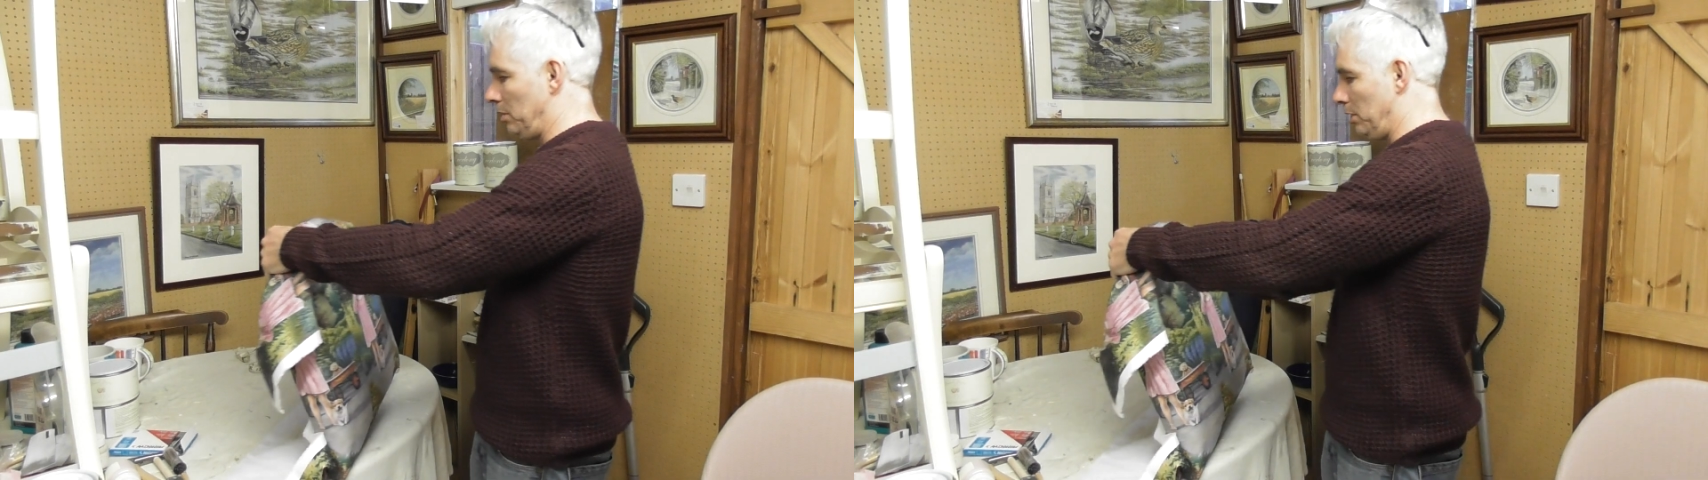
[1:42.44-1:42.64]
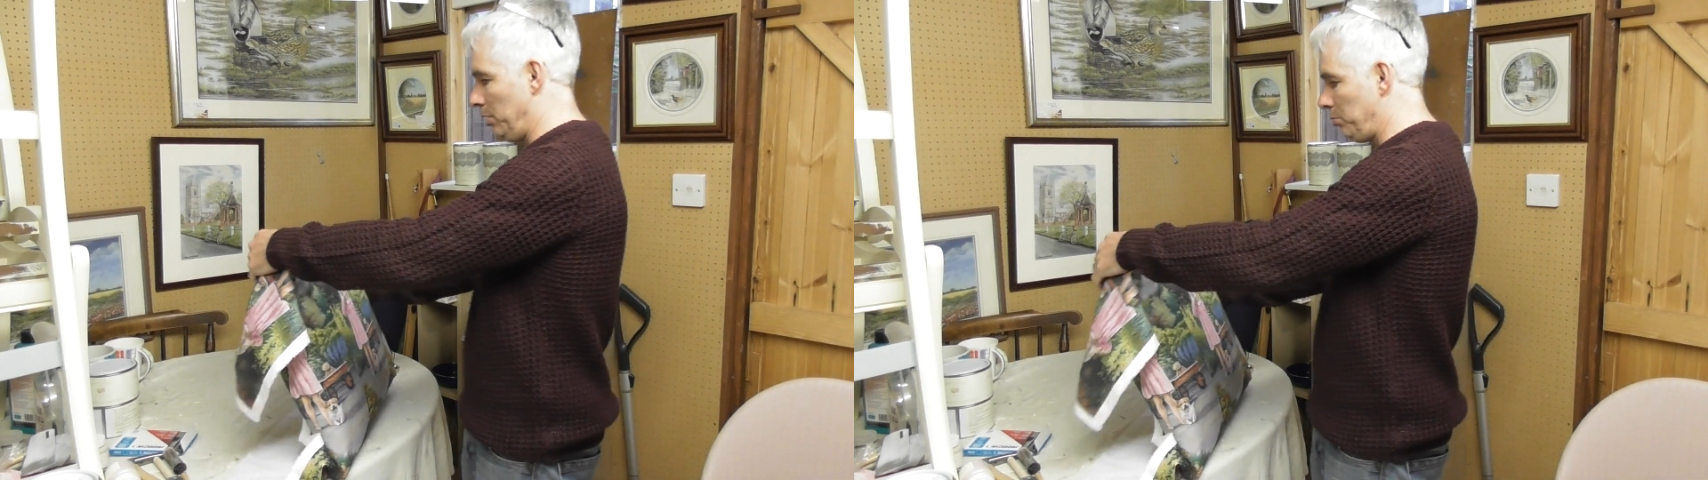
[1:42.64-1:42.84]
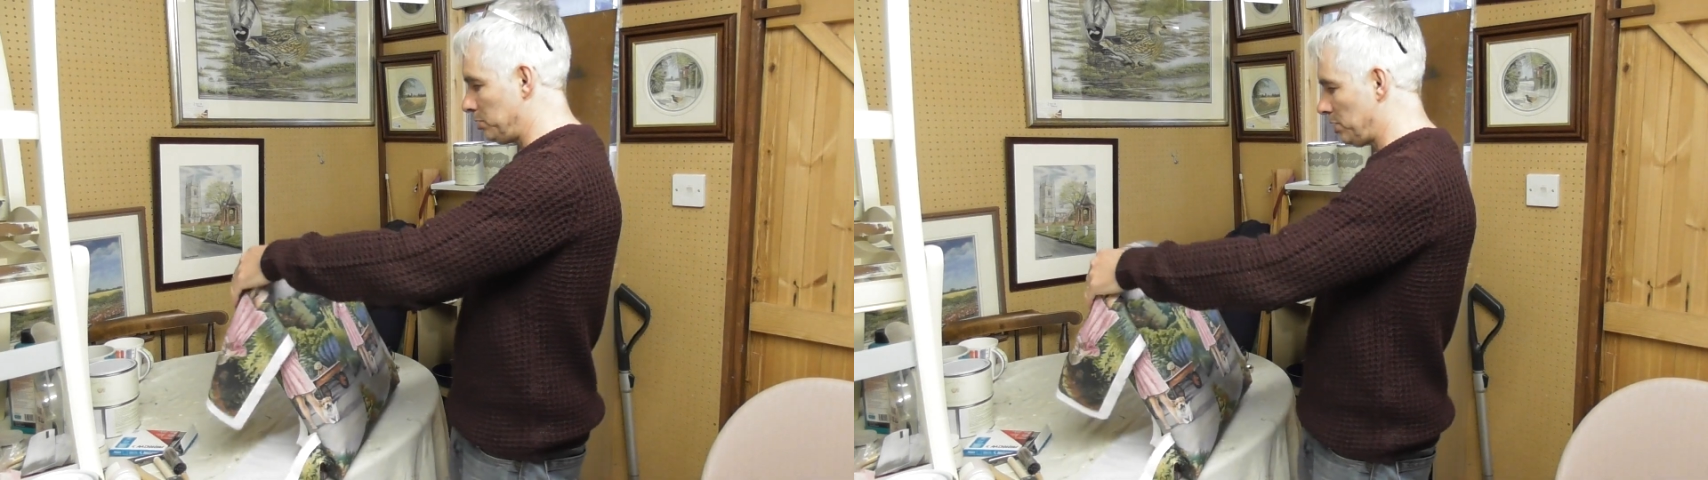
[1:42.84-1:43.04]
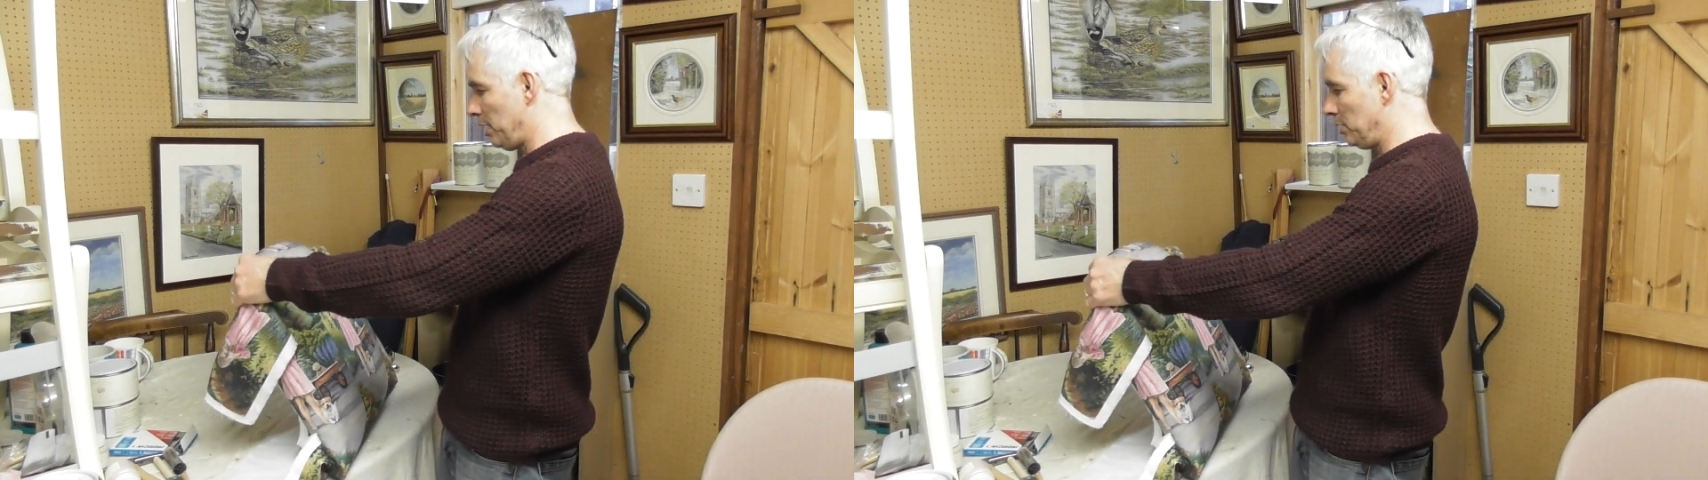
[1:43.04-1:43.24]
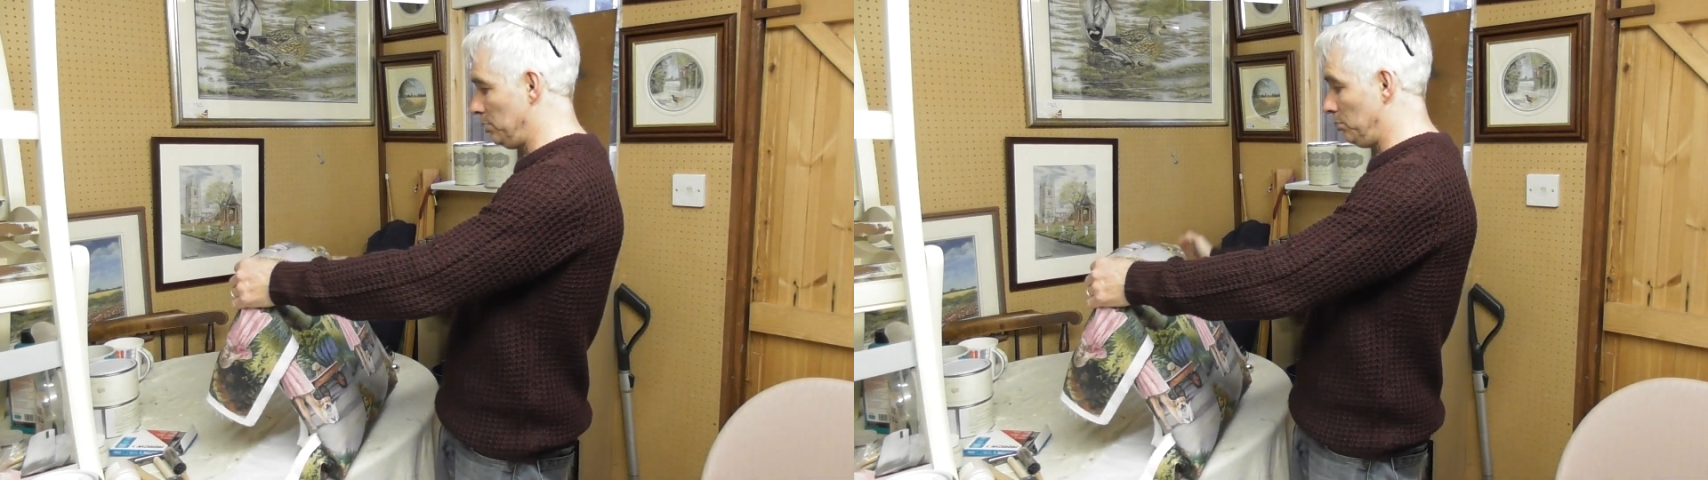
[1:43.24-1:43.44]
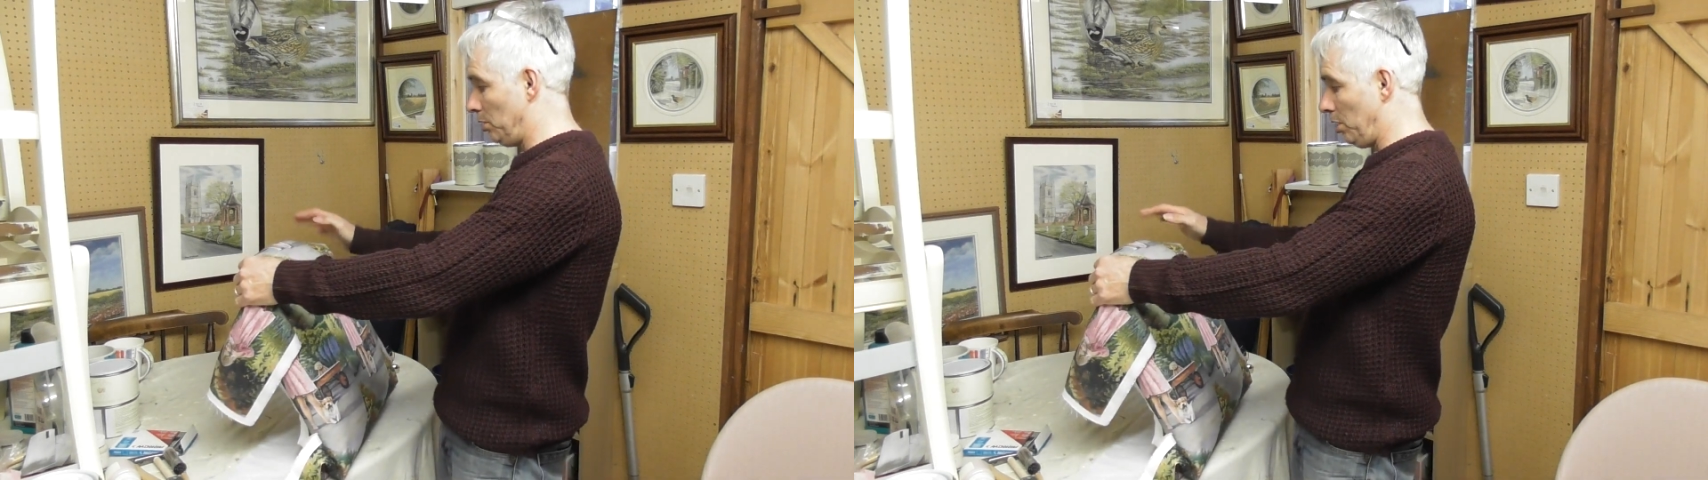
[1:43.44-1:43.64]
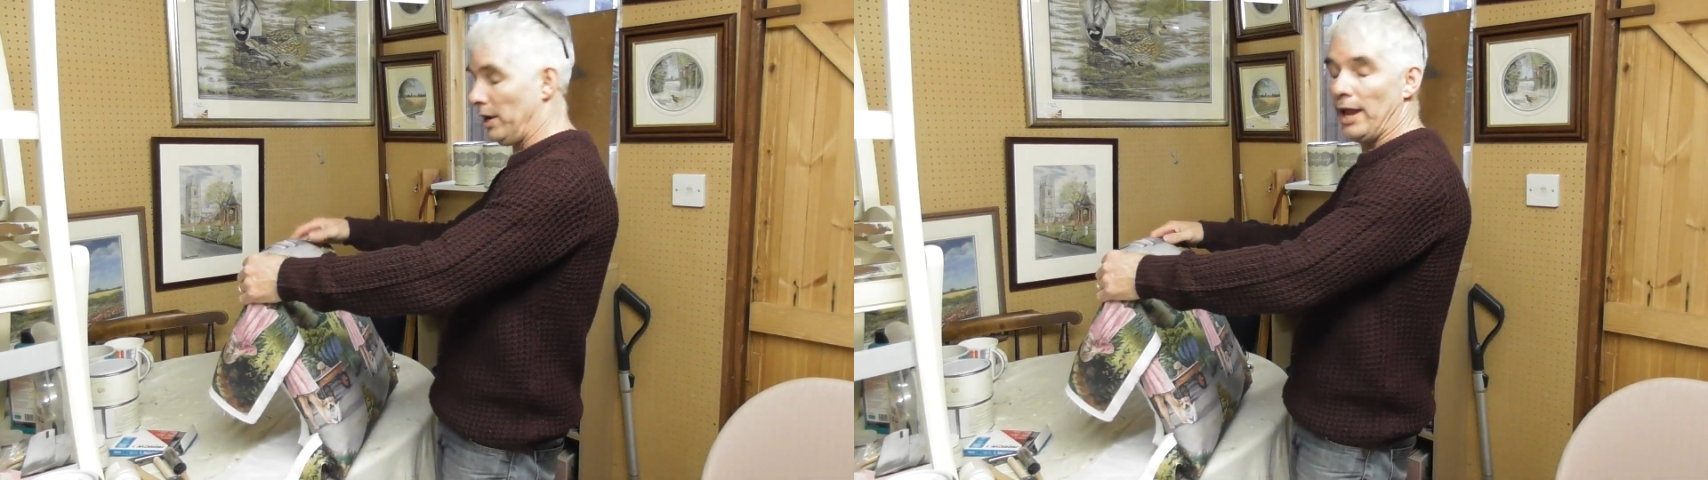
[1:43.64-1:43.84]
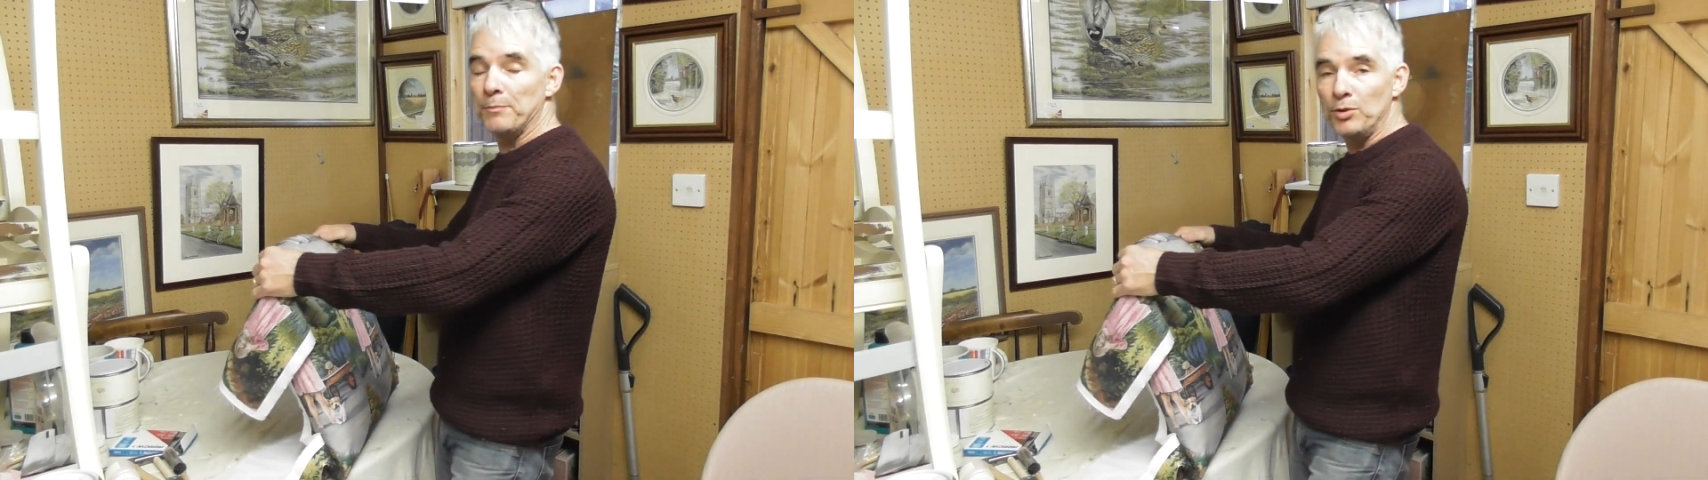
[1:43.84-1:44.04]
I will tell you,
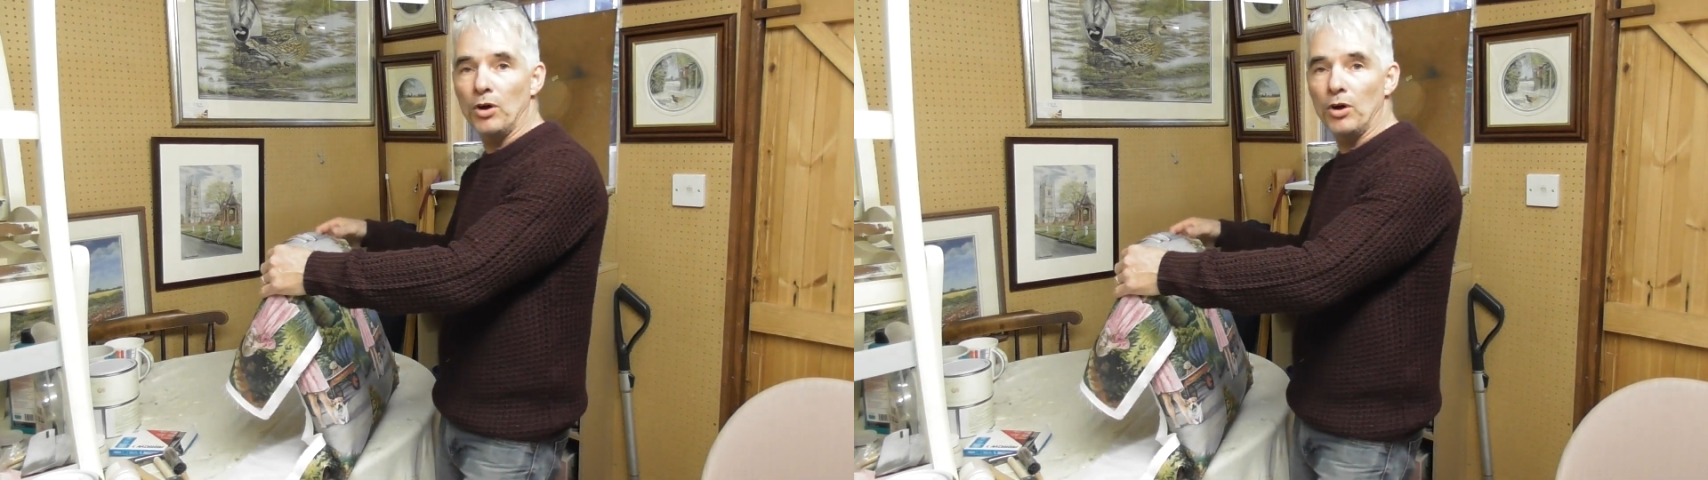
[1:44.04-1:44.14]
I am